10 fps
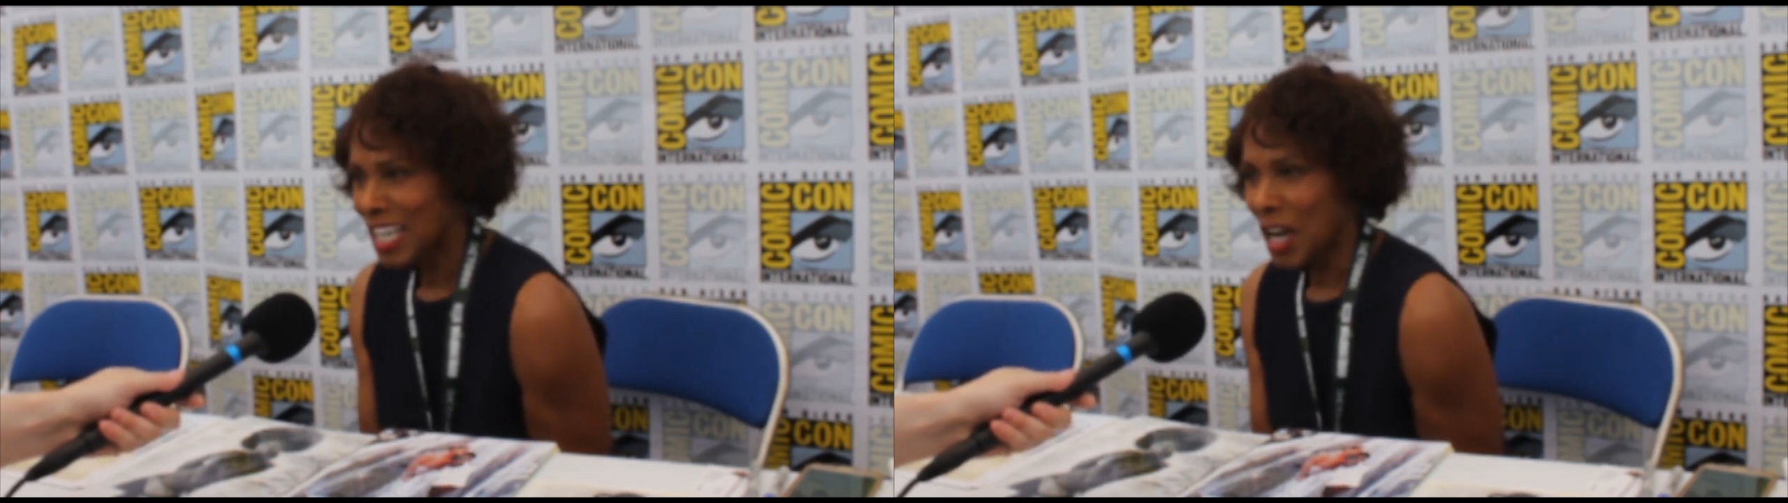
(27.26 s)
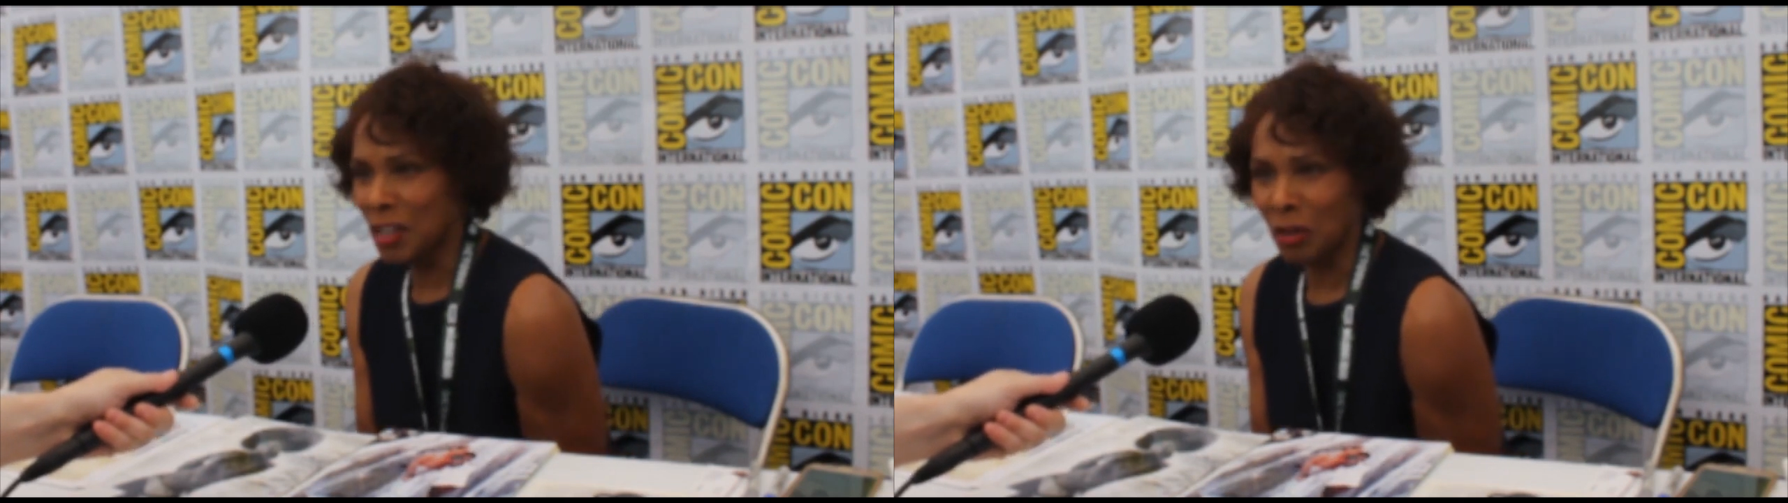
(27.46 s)

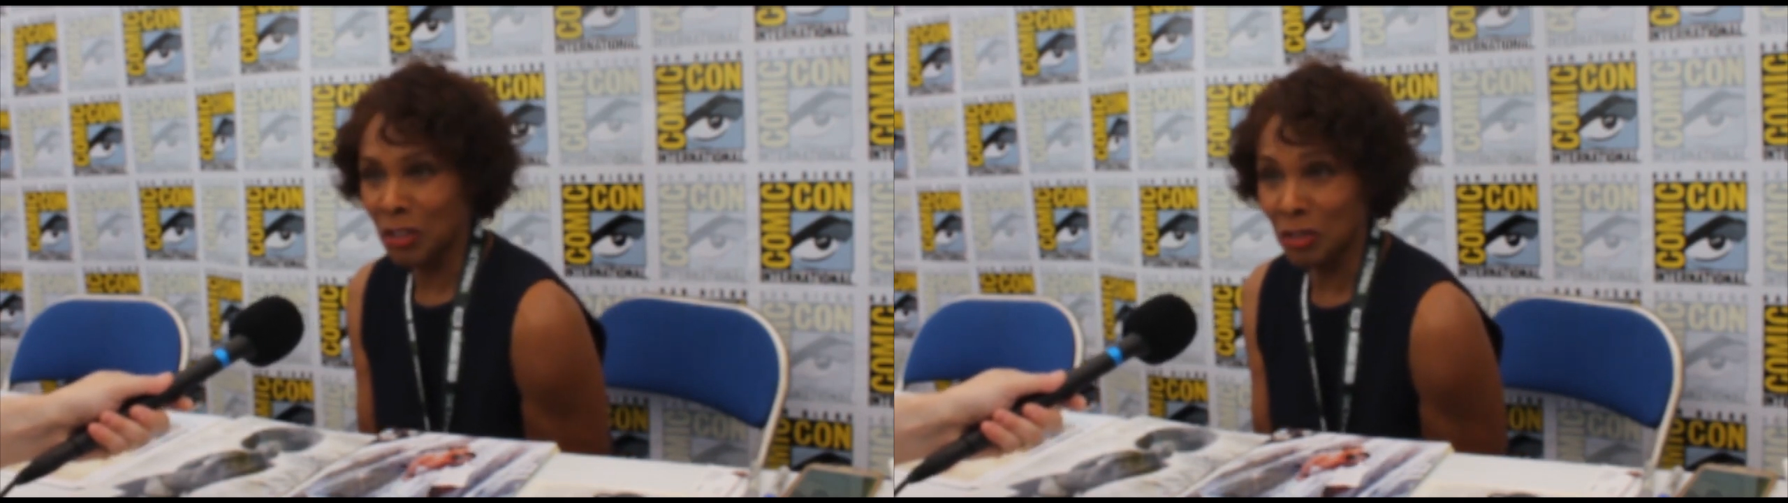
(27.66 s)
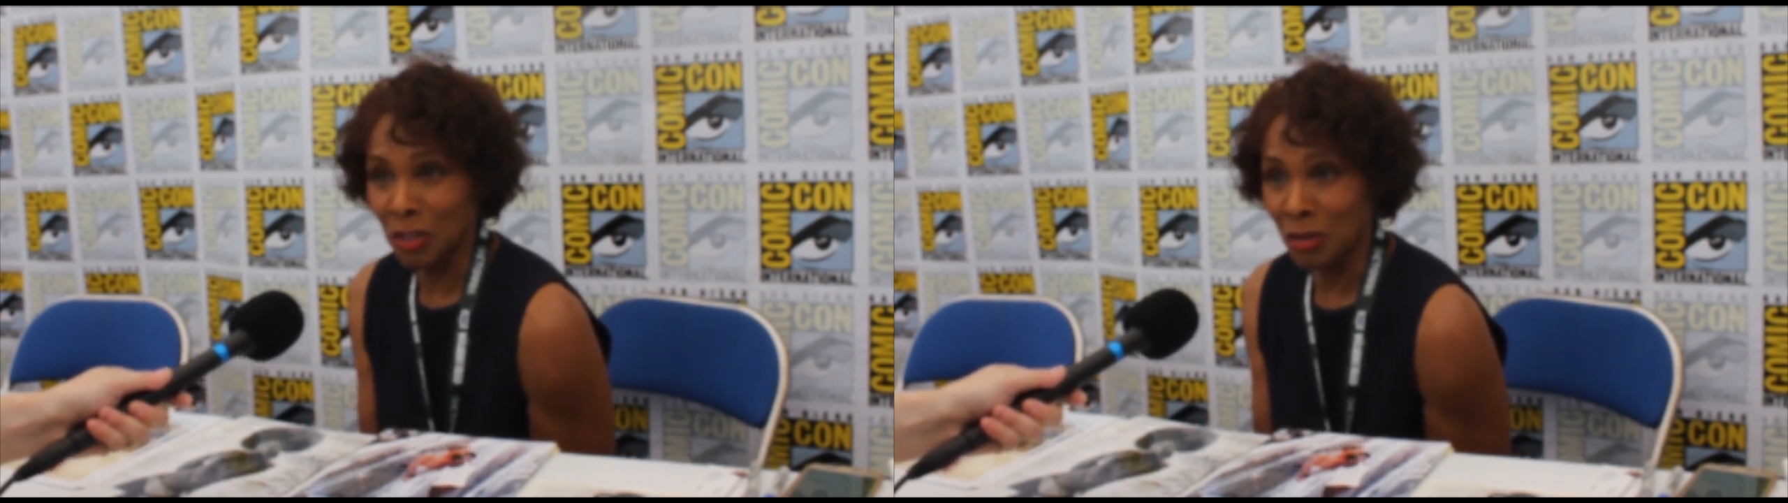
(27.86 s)
and all
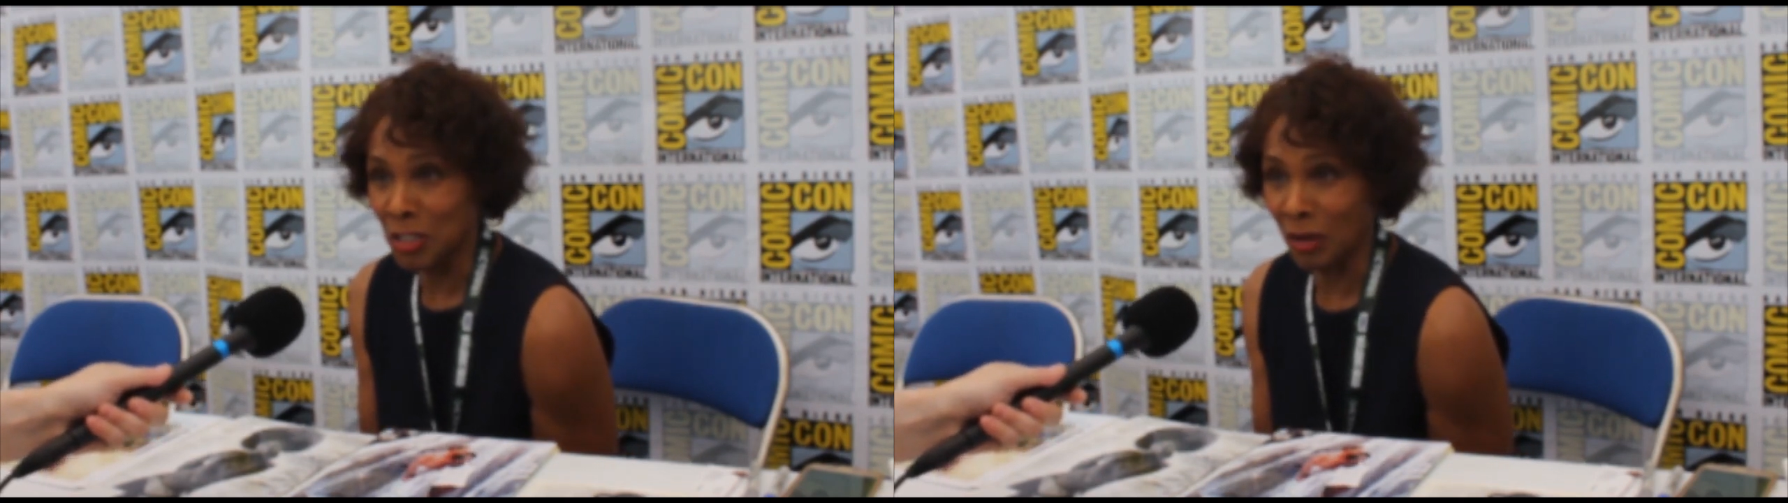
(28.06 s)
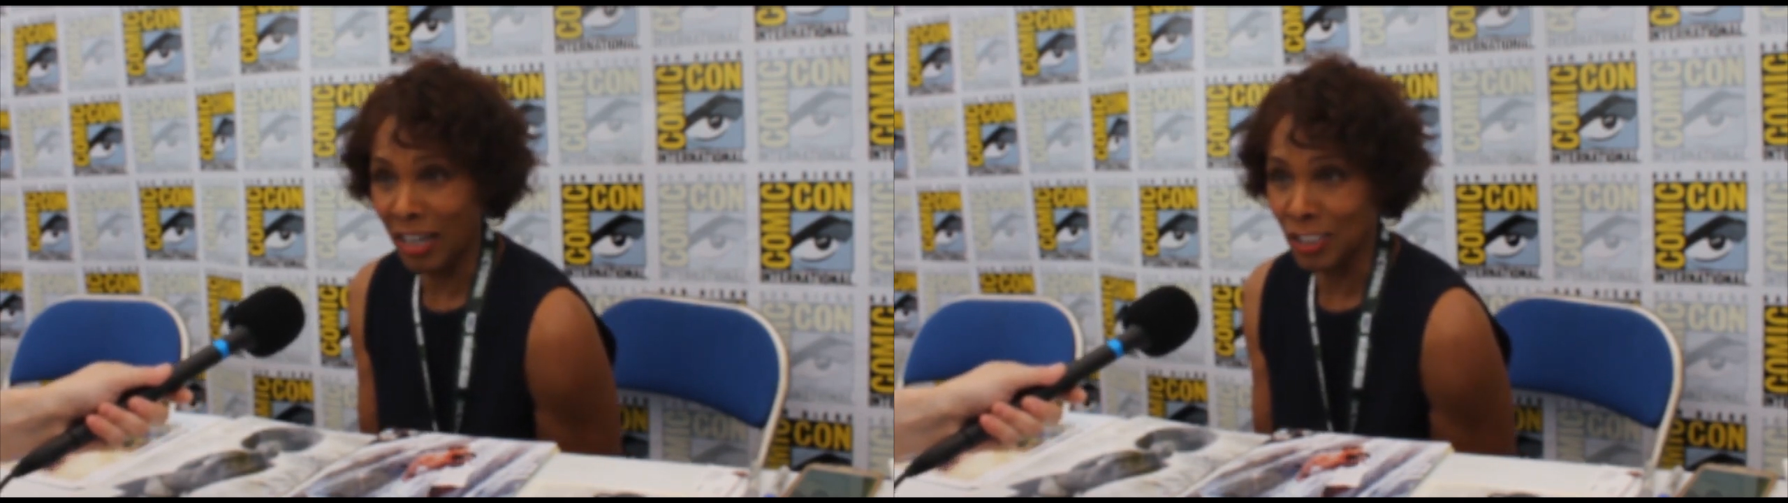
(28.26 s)
you know is
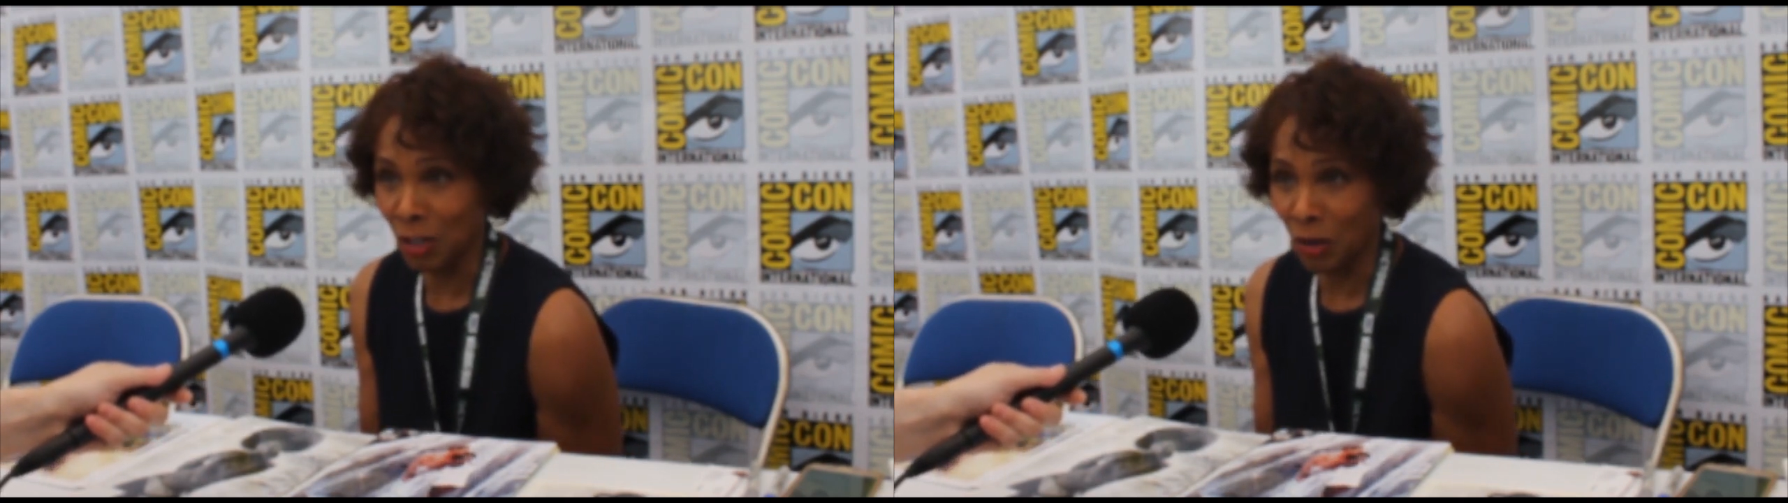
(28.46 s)
your agent